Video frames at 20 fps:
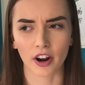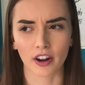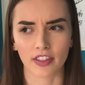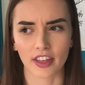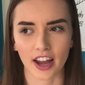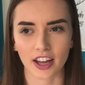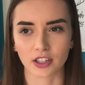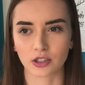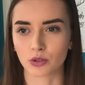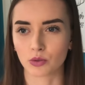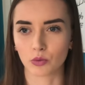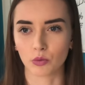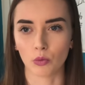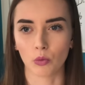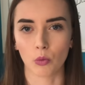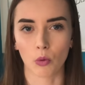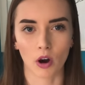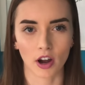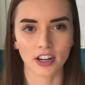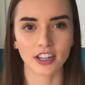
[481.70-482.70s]
where that's
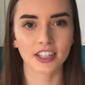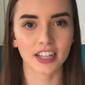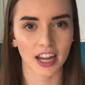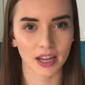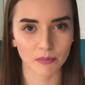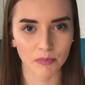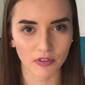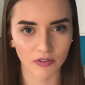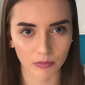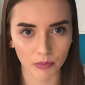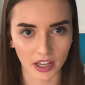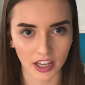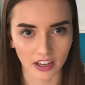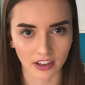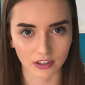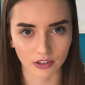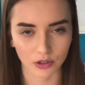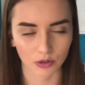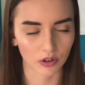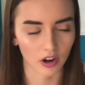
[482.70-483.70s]
one type of
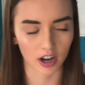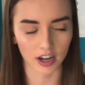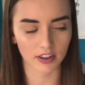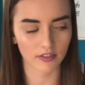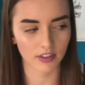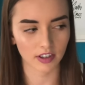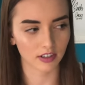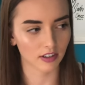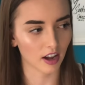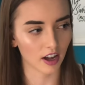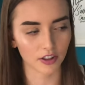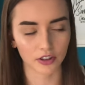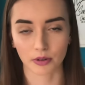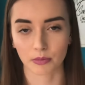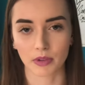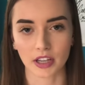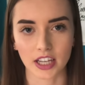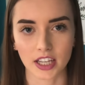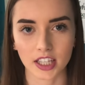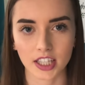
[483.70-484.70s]
meat, so not even other
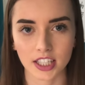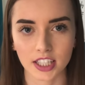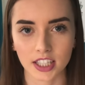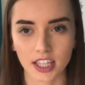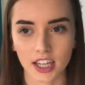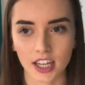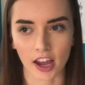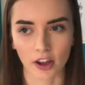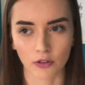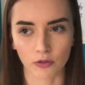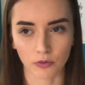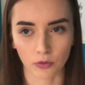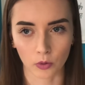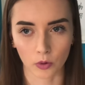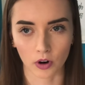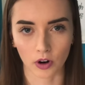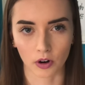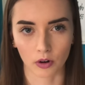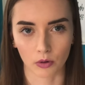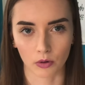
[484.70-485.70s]
meats, and
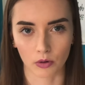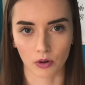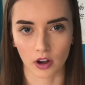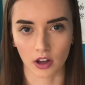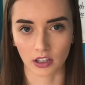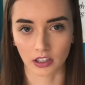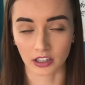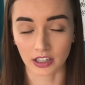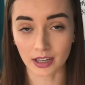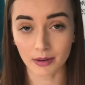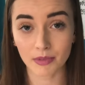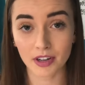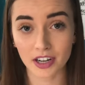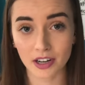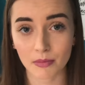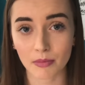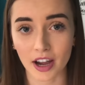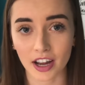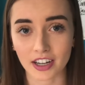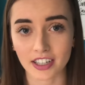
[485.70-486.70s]
for a
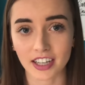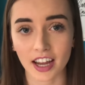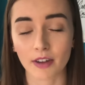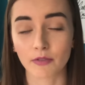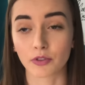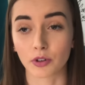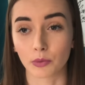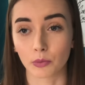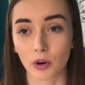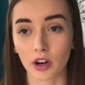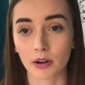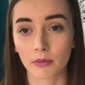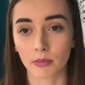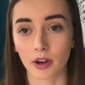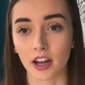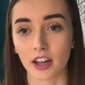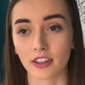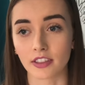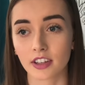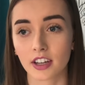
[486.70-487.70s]
limited amount of time for 1
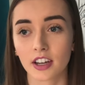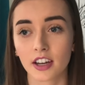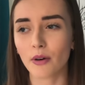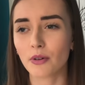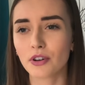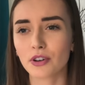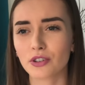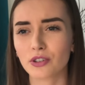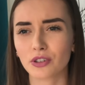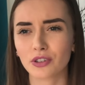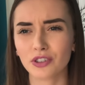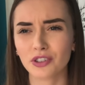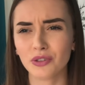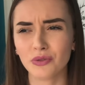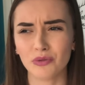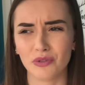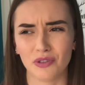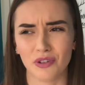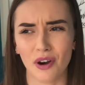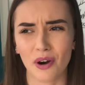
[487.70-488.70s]
month, I would have told
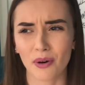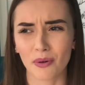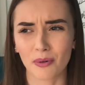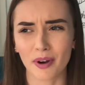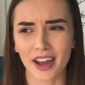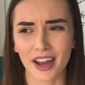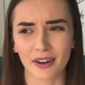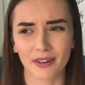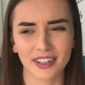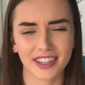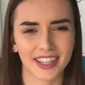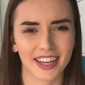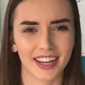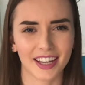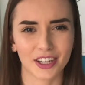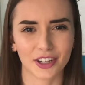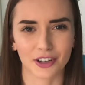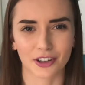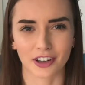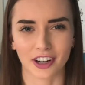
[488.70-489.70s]
you, no way, what the
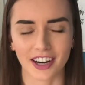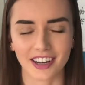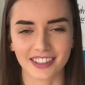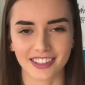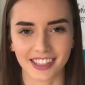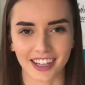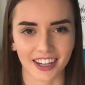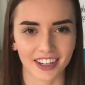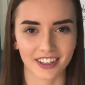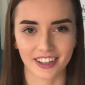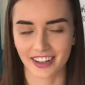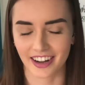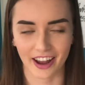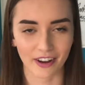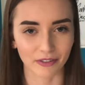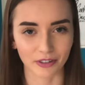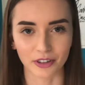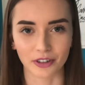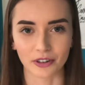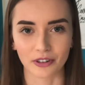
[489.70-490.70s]
heck, you're crazy, I could
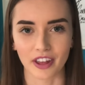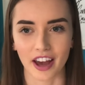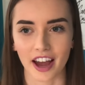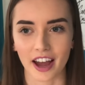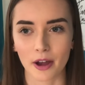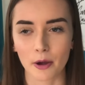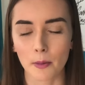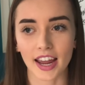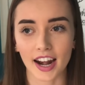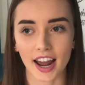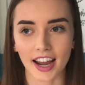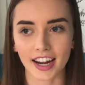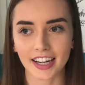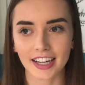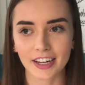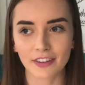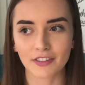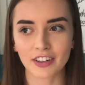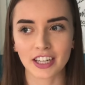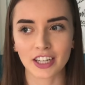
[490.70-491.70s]
never do that. And I
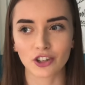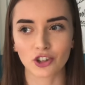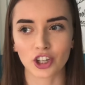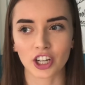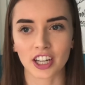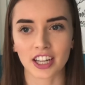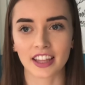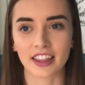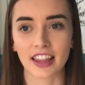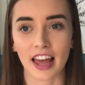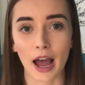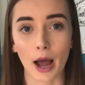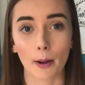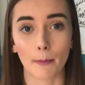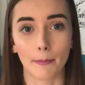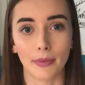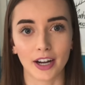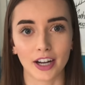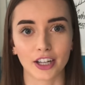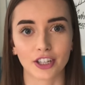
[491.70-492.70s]
didn't even eat chicken
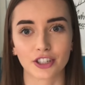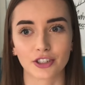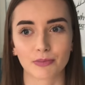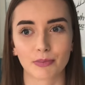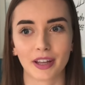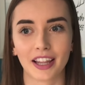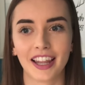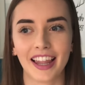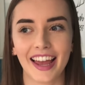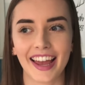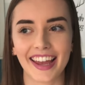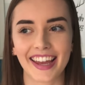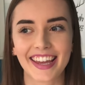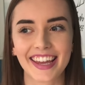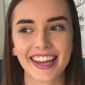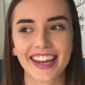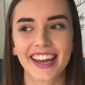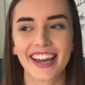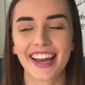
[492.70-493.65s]
that much, but like,